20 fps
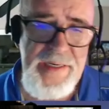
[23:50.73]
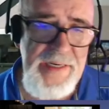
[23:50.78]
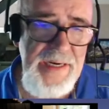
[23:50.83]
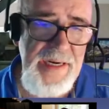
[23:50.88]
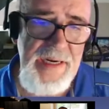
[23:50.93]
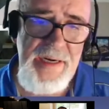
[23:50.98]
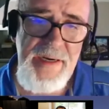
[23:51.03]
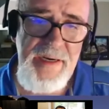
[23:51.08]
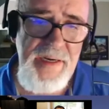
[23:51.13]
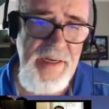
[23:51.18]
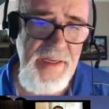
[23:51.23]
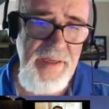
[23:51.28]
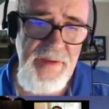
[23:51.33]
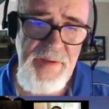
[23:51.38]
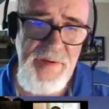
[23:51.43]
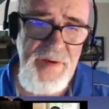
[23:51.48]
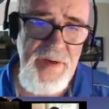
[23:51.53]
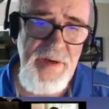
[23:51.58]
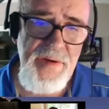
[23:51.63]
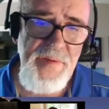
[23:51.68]
And
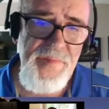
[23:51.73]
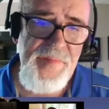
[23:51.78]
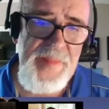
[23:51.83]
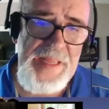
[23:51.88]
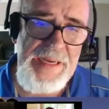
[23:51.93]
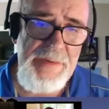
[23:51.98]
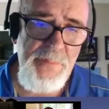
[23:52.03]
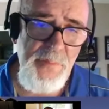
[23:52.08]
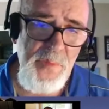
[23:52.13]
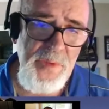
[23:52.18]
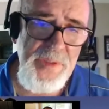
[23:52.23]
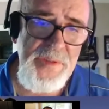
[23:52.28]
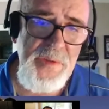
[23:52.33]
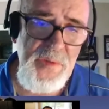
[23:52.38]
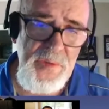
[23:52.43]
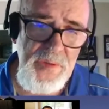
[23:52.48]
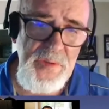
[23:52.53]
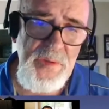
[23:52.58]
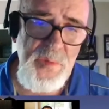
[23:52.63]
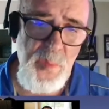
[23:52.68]
you know, they will
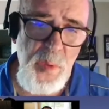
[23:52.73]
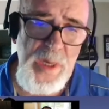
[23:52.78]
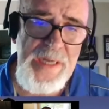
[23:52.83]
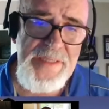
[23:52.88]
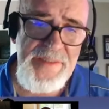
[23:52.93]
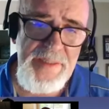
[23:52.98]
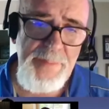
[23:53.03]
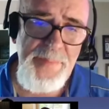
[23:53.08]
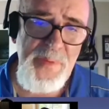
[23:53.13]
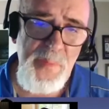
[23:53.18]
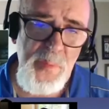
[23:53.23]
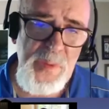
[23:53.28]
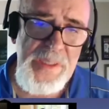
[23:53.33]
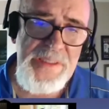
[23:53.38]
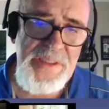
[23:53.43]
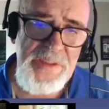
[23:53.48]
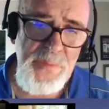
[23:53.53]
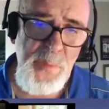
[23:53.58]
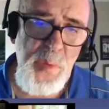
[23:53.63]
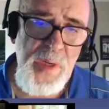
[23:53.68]
create something
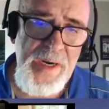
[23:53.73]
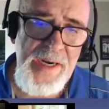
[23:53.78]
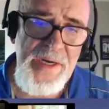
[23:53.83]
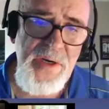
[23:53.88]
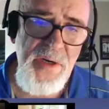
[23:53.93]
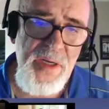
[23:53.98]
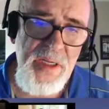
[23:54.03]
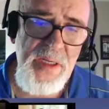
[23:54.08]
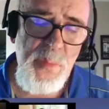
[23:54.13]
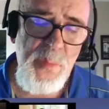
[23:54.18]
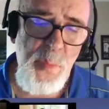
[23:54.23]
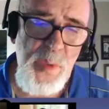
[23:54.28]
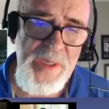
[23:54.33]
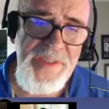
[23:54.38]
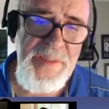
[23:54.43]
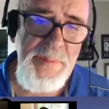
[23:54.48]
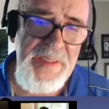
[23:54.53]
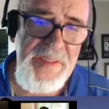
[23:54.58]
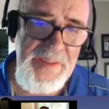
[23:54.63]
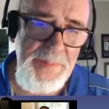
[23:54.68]
what I call a
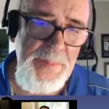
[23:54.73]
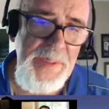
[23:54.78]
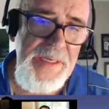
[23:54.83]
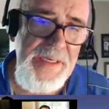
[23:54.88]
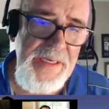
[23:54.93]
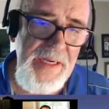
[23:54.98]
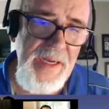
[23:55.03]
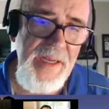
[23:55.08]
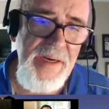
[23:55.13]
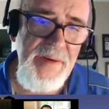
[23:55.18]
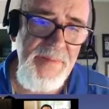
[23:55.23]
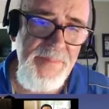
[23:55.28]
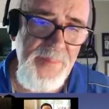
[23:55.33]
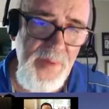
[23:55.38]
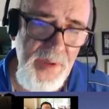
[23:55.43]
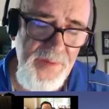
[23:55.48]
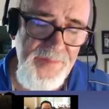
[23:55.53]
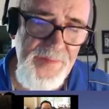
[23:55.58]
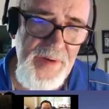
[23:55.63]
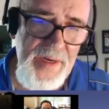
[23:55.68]
resume speak kind of
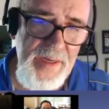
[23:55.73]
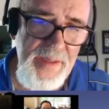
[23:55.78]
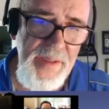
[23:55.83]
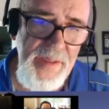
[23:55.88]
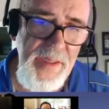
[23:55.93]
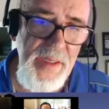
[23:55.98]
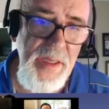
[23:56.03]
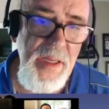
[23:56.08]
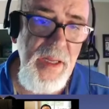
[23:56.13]
profile.